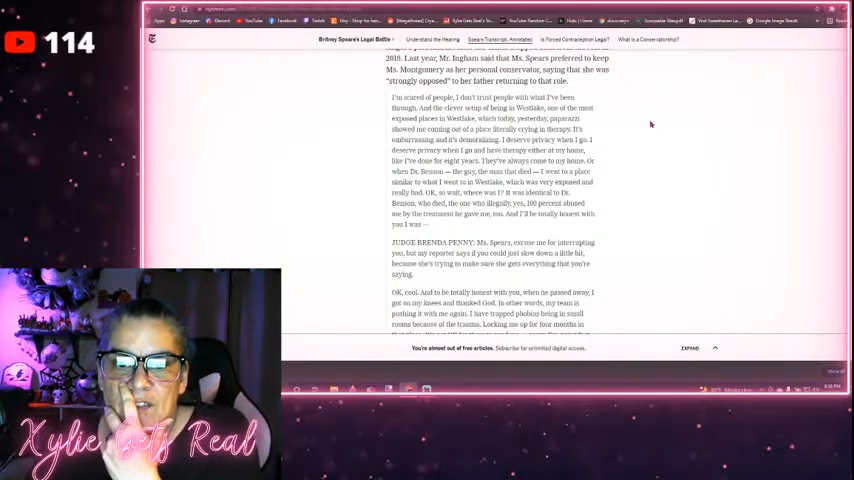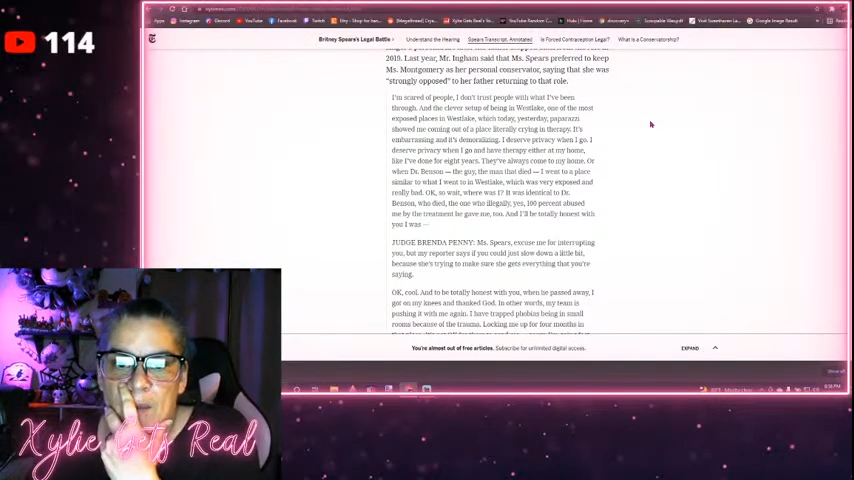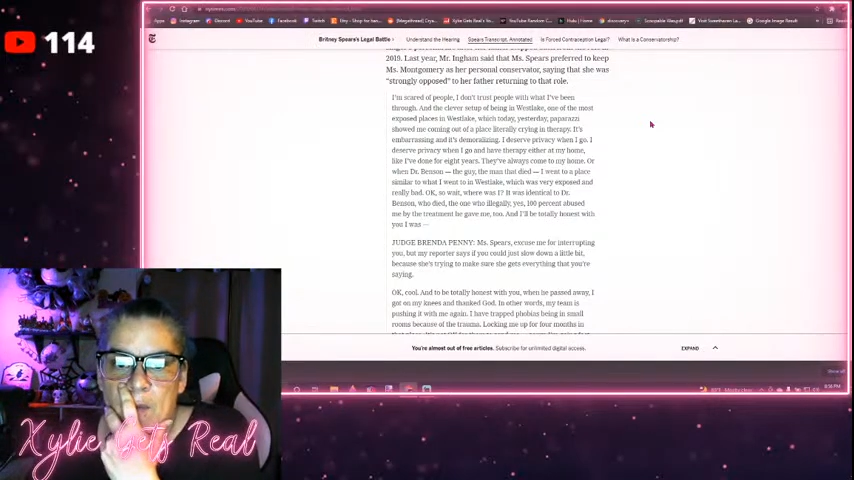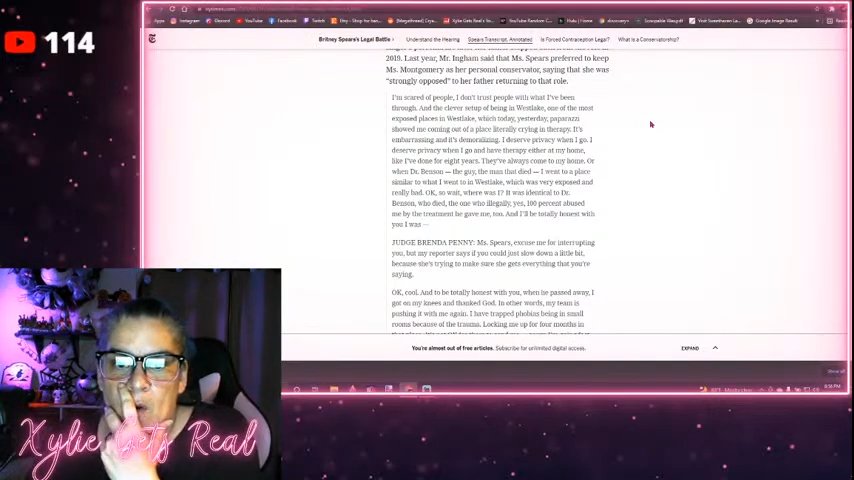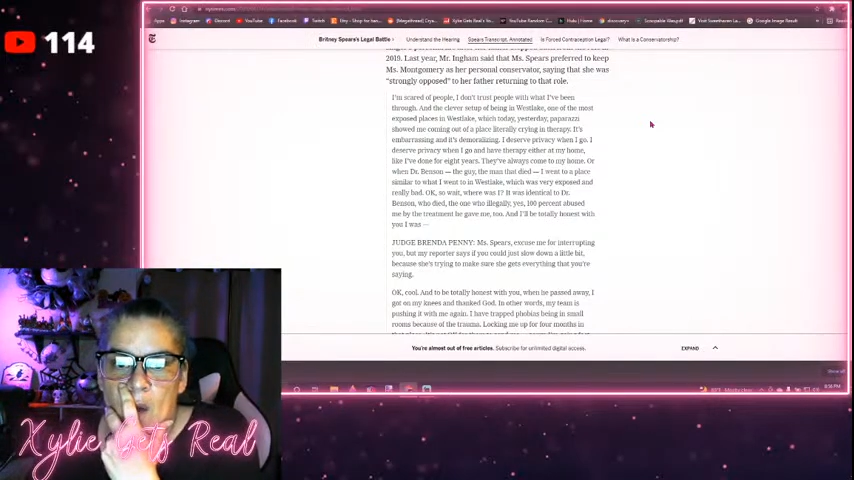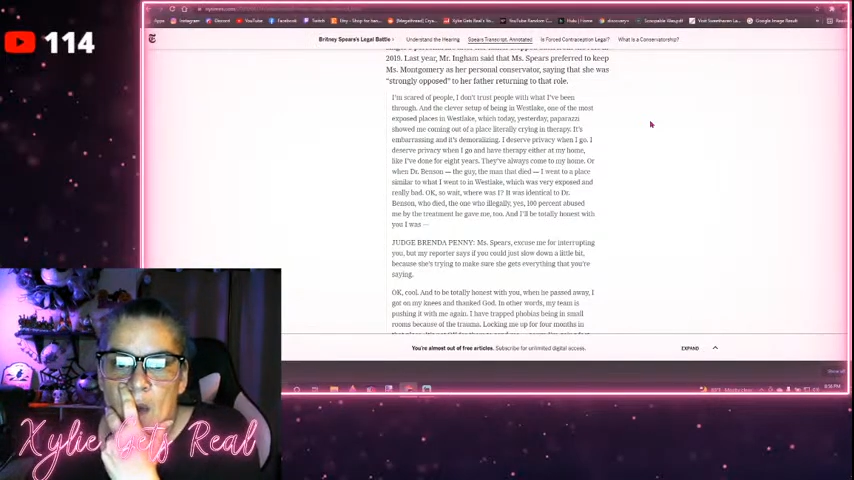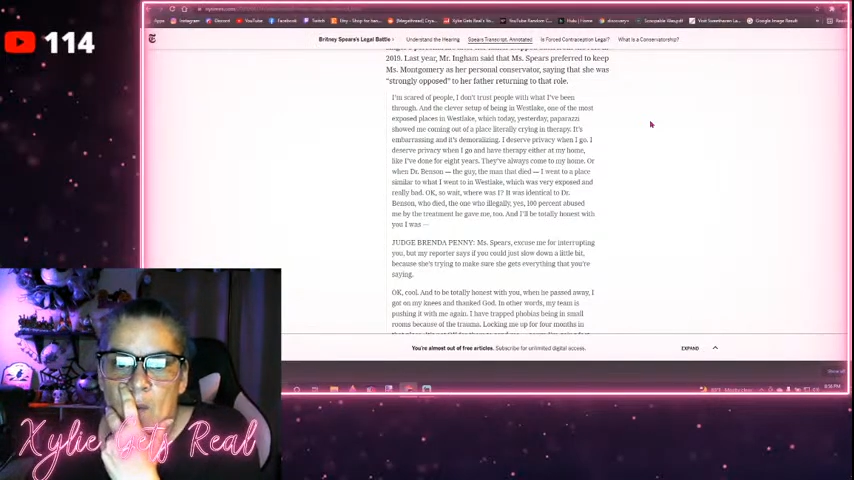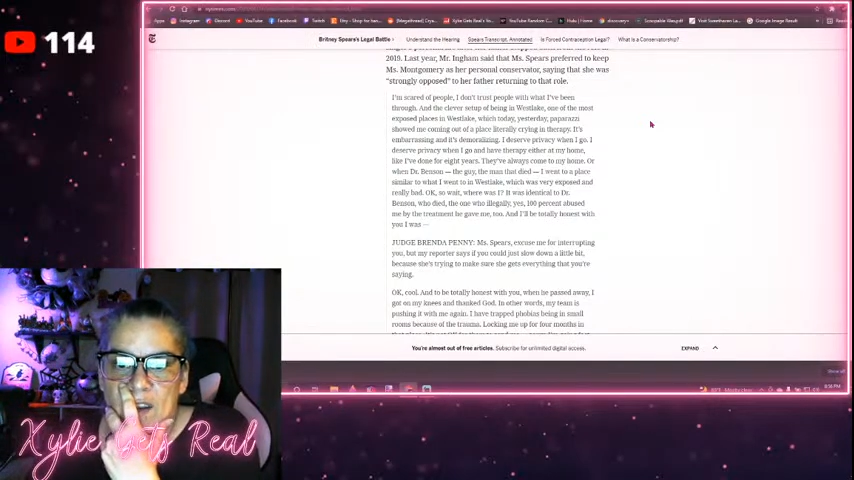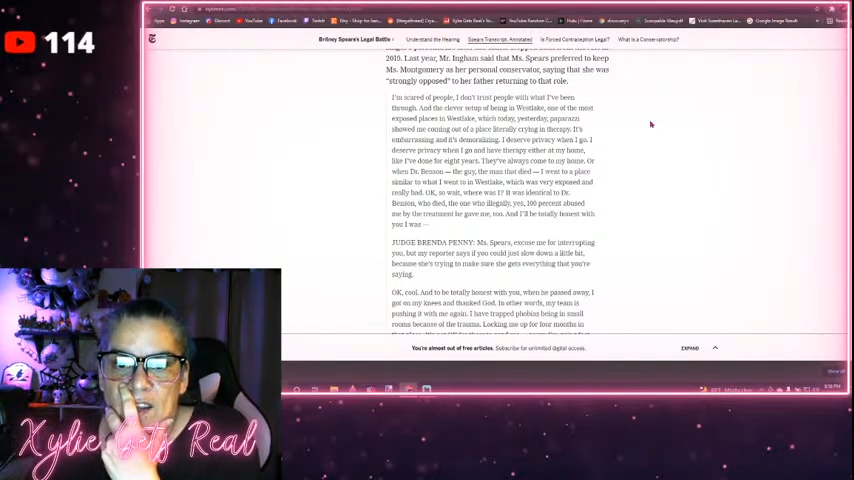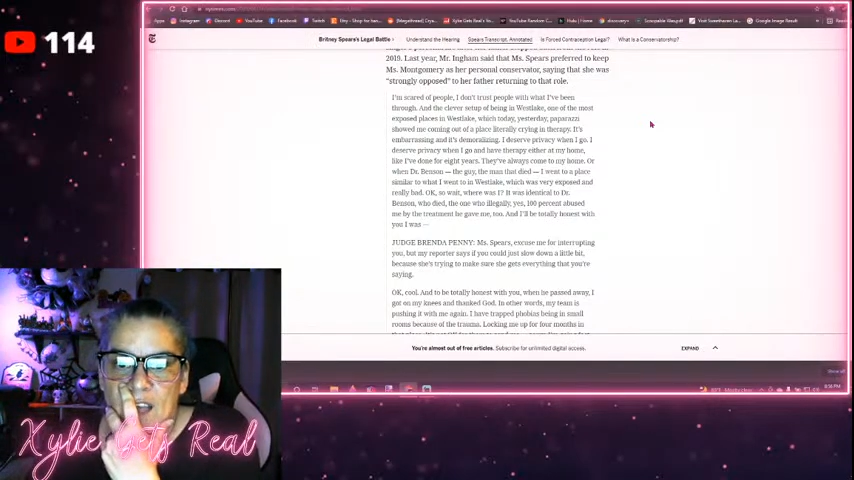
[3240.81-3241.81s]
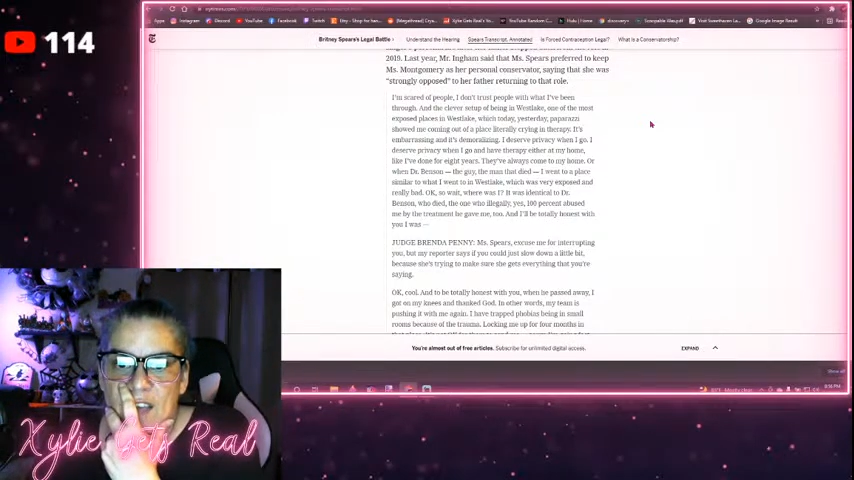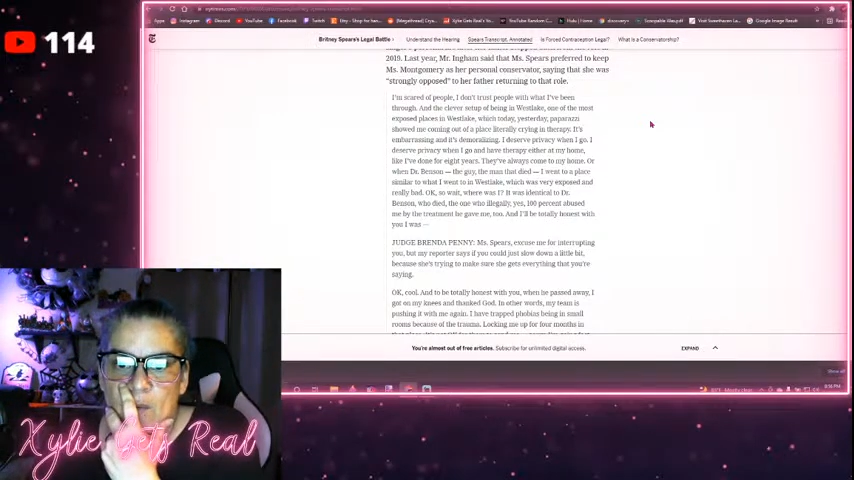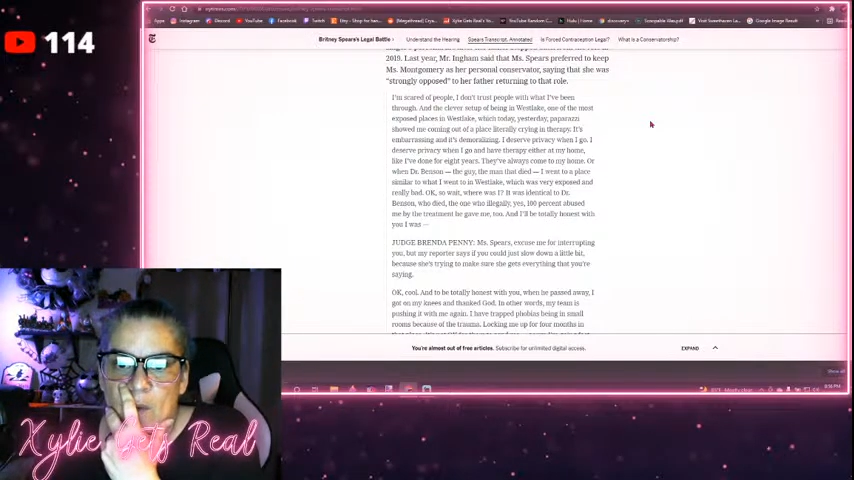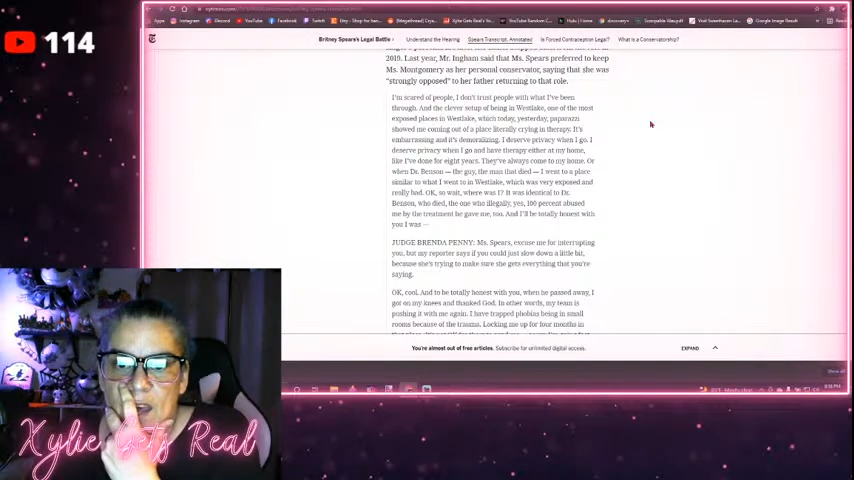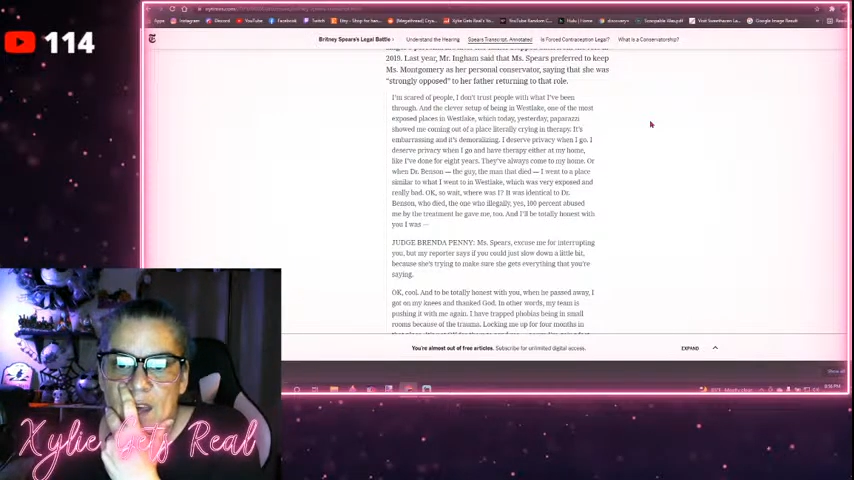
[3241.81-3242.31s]
somewhere where I went to
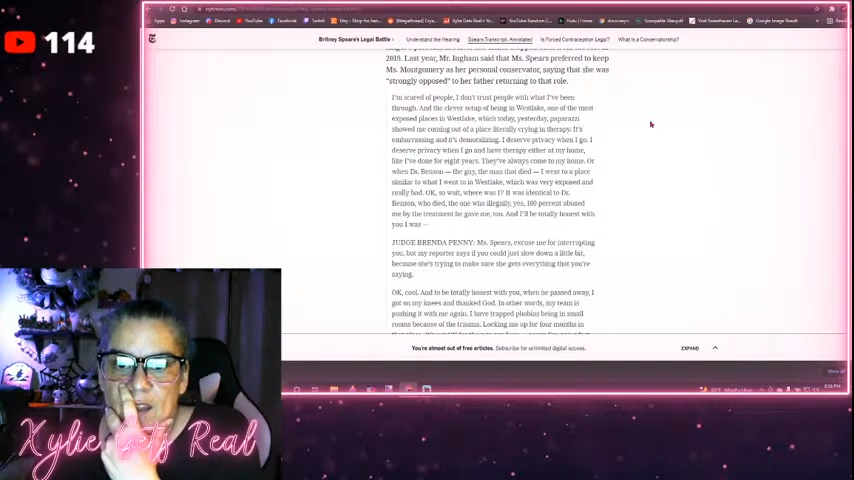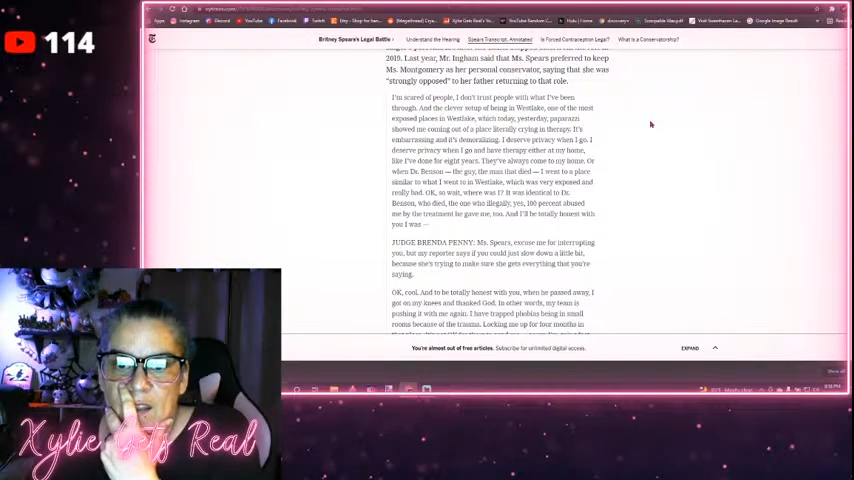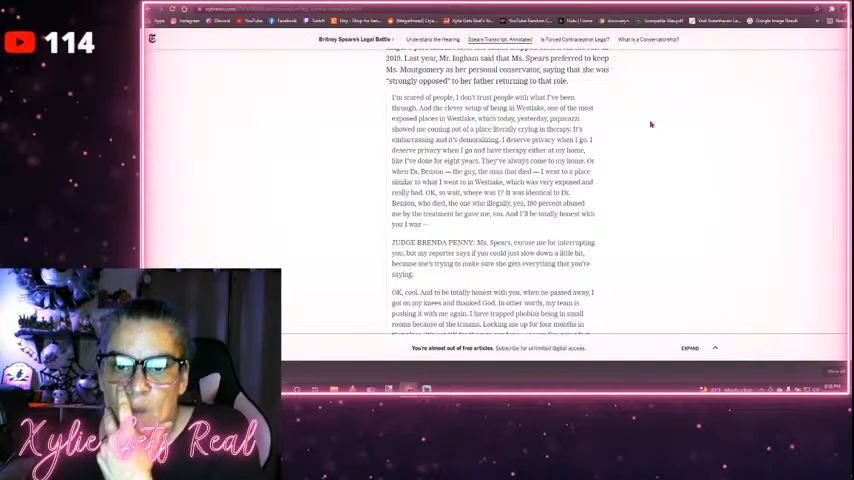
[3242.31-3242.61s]
Westlake,